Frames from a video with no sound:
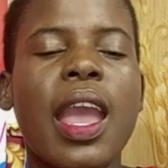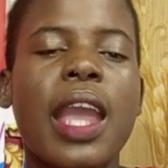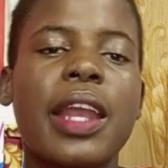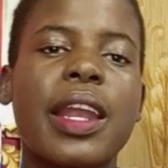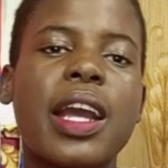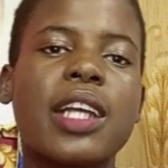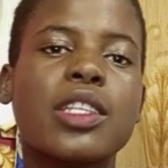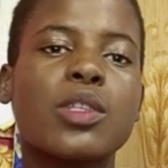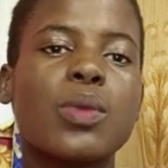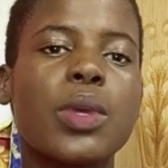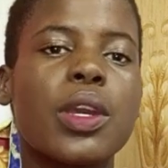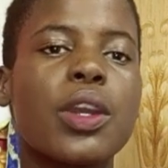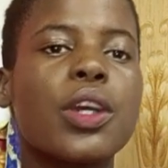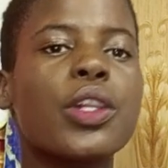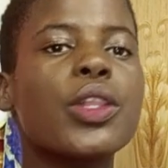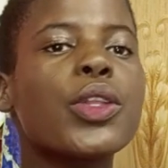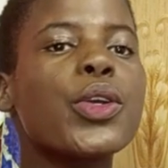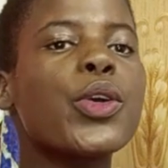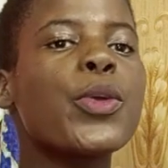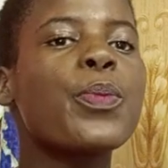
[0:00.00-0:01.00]
And as we
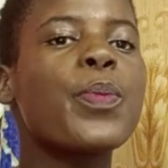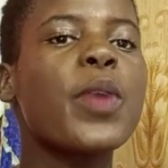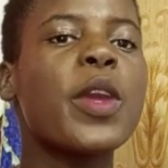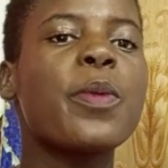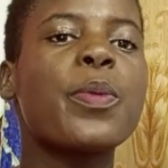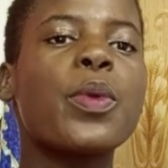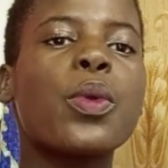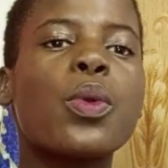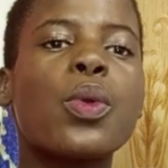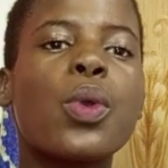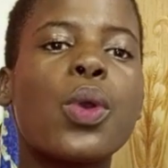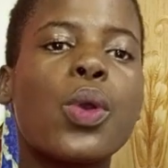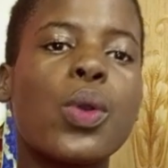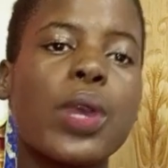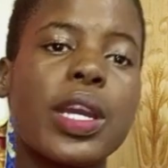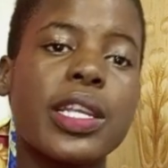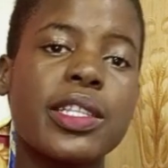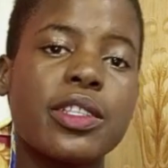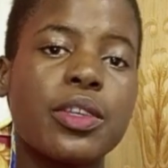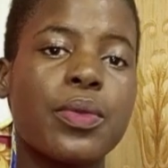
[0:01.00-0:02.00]
all know, people
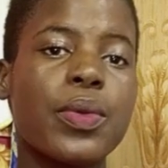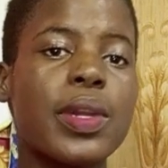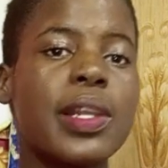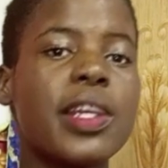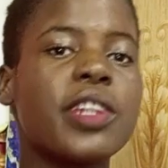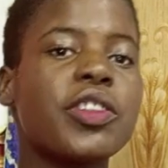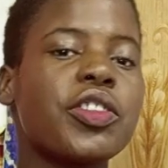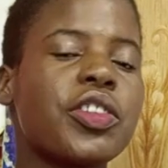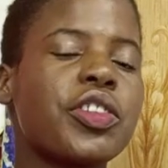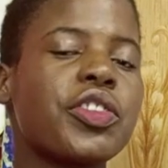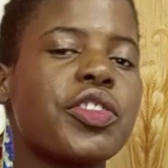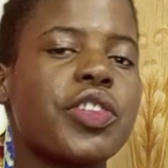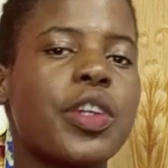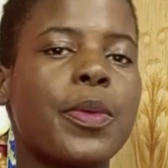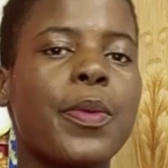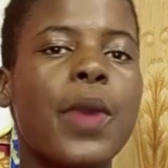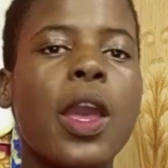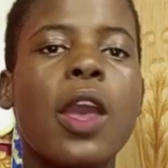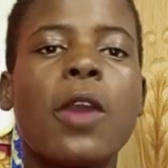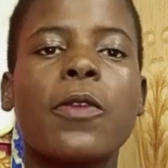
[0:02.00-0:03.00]
go into
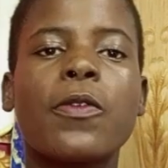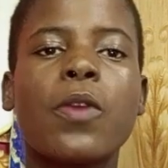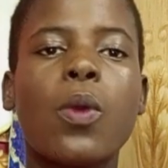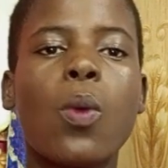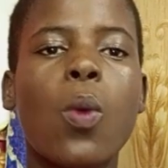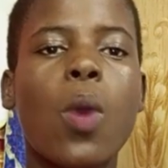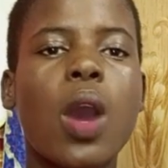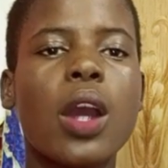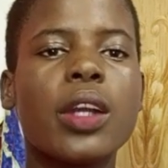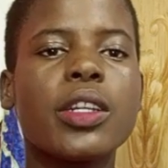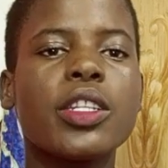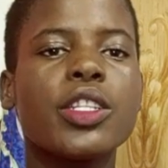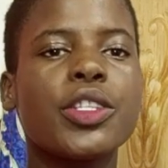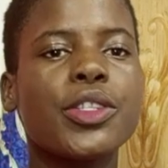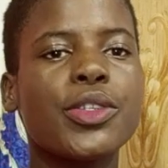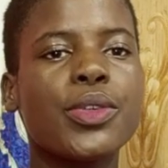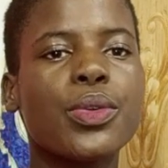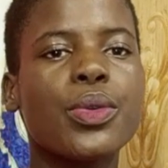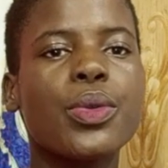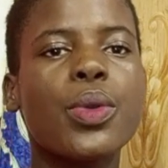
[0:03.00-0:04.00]
relationship for one,
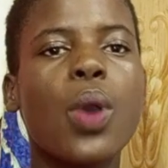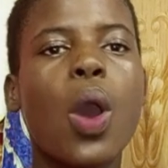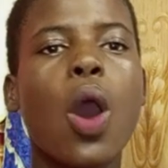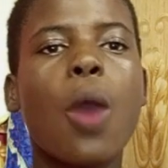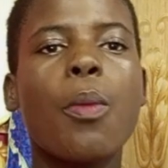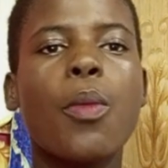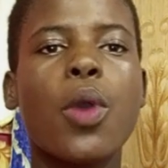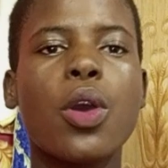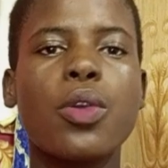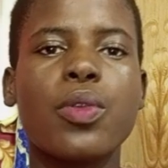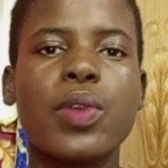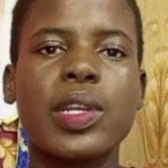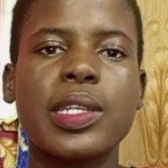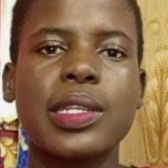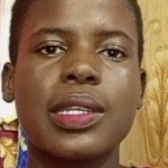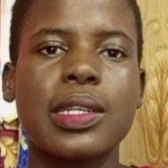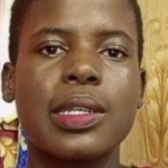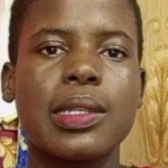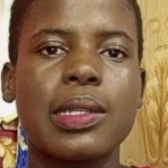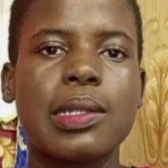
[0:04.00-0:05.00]
two, or more
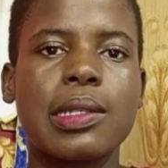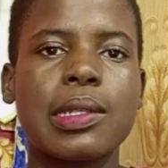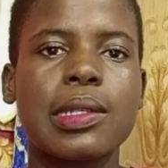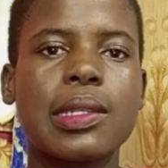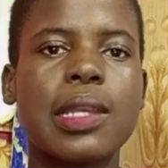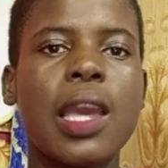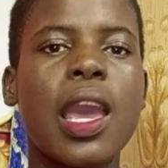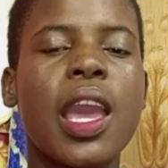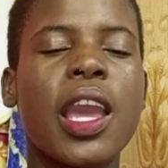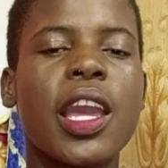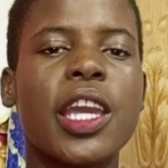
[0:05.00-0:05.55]
reasons.